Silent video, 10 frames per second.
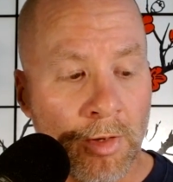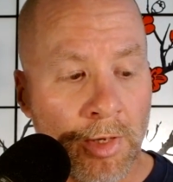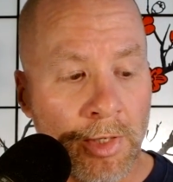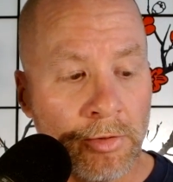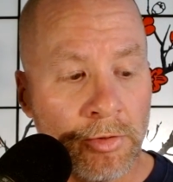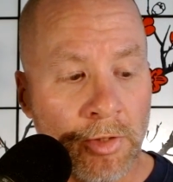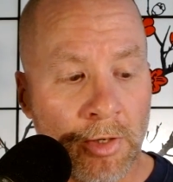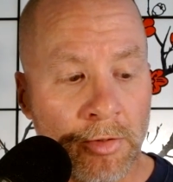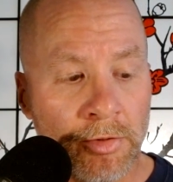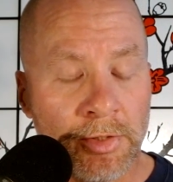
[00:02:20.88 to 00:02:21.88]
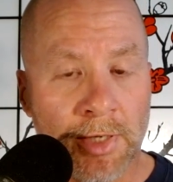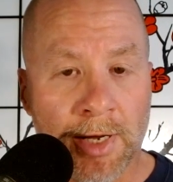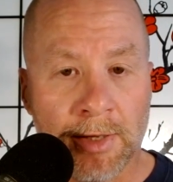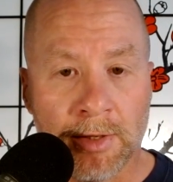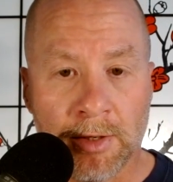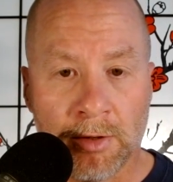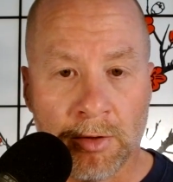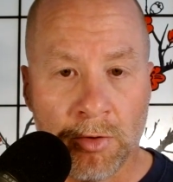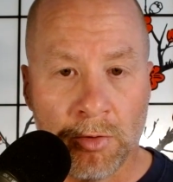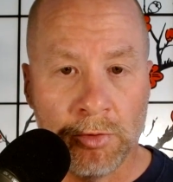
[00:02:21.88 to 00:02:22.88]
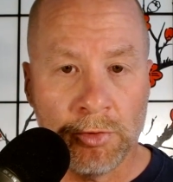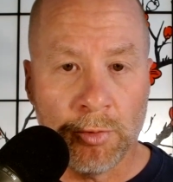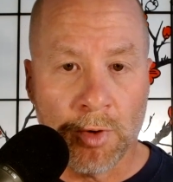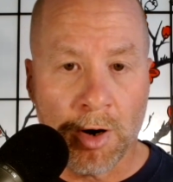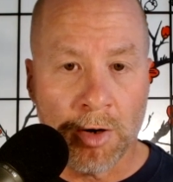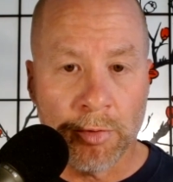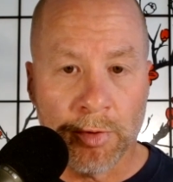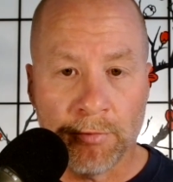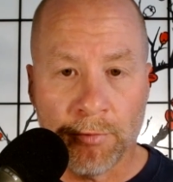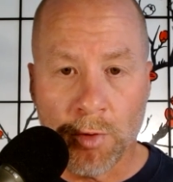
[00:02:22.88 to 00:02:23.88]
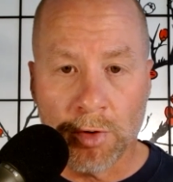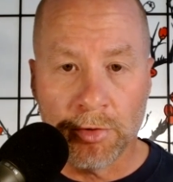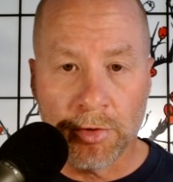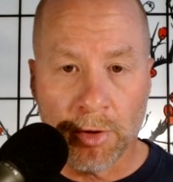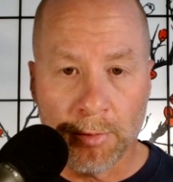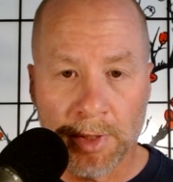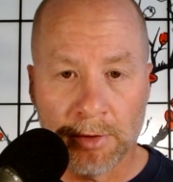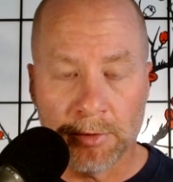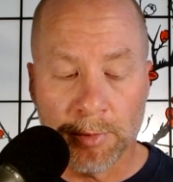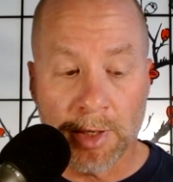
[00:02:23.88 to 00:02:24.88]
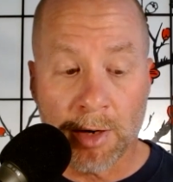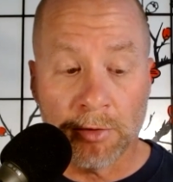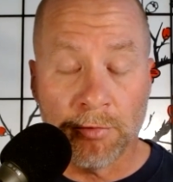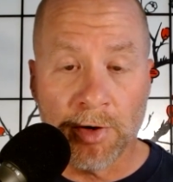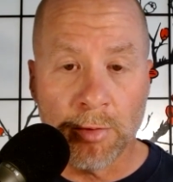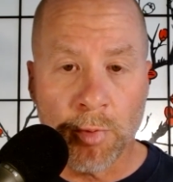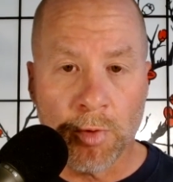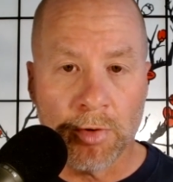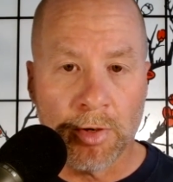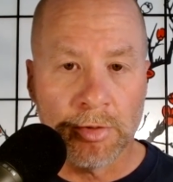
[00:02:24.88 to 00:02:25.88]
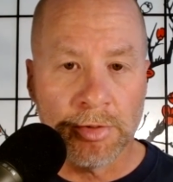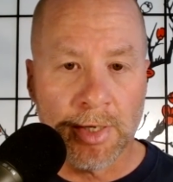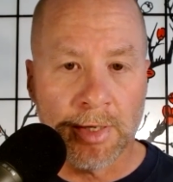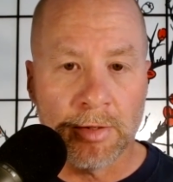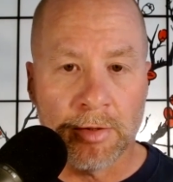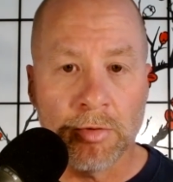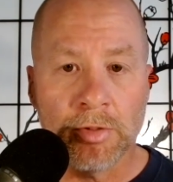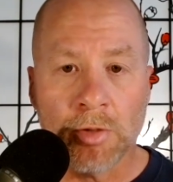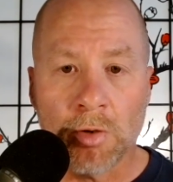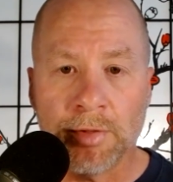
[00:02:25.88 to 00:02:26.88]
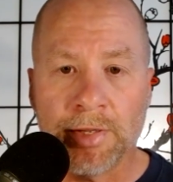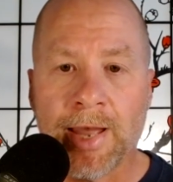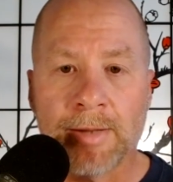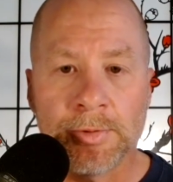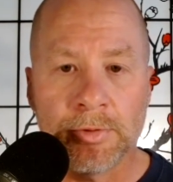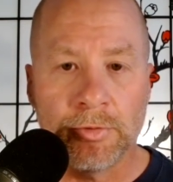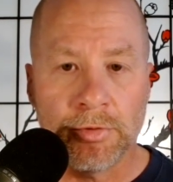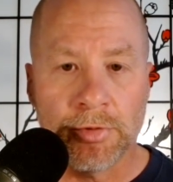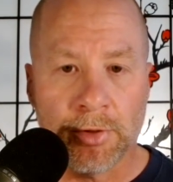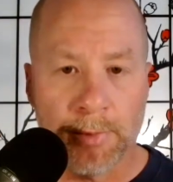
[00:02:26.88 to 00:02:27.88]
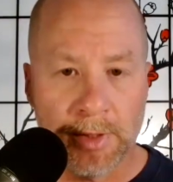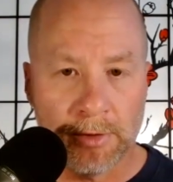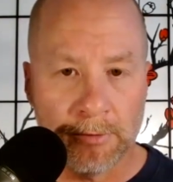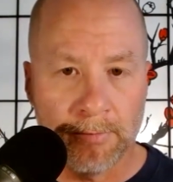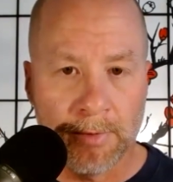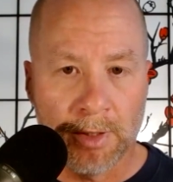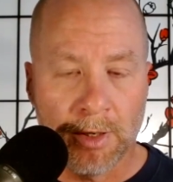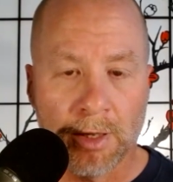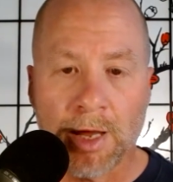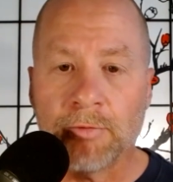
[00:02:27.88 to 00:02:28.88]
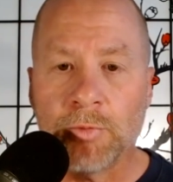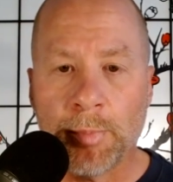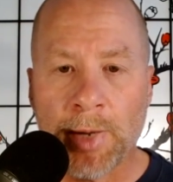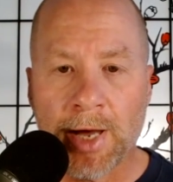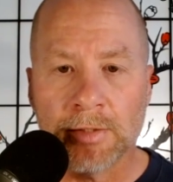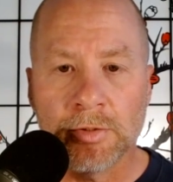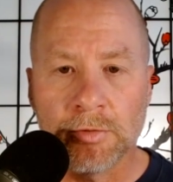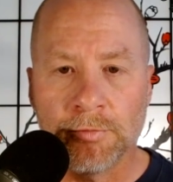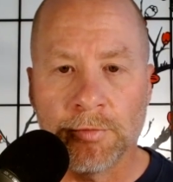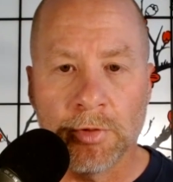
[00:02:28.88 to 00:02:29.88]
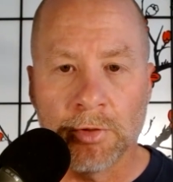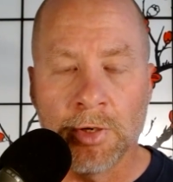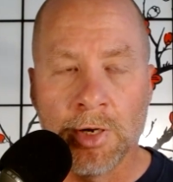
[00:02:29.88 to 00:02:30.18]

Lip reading: is to understand that those who are arguing for determinism, and now it's very important to understand that there is only absolute determinism. A lot of what passes for